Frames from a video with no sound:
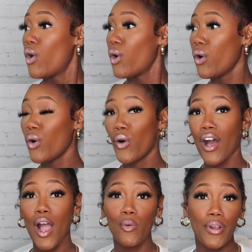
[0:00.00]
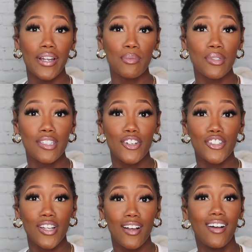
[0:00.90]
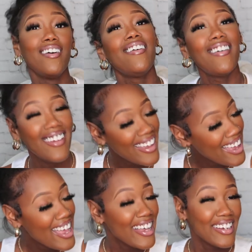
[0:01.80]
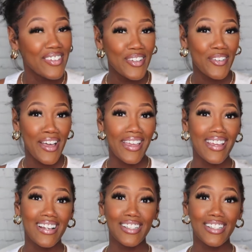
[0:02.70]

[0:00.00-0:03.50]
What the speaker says: I ran up the stairs, y'all. Anyway,